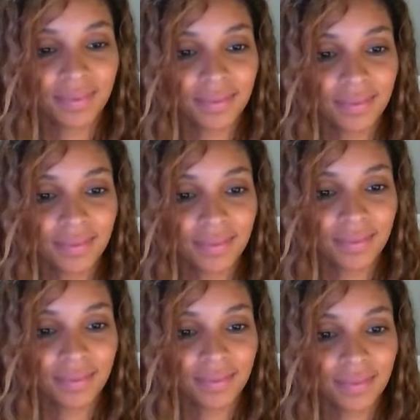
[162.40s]

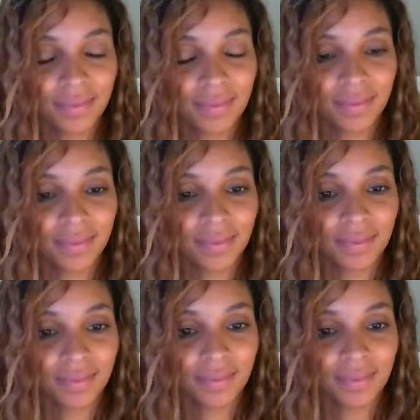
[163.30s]

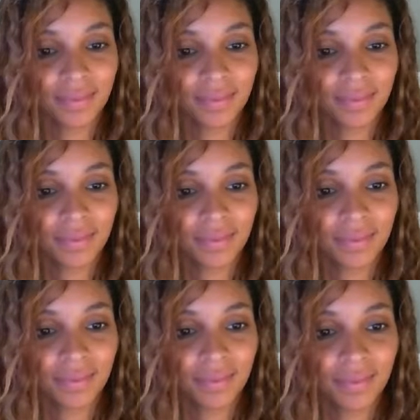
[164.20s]

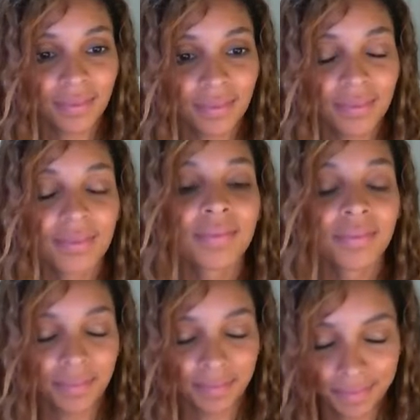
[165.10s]

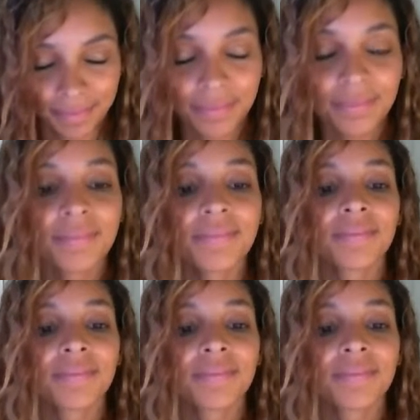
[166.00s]
(not speaking)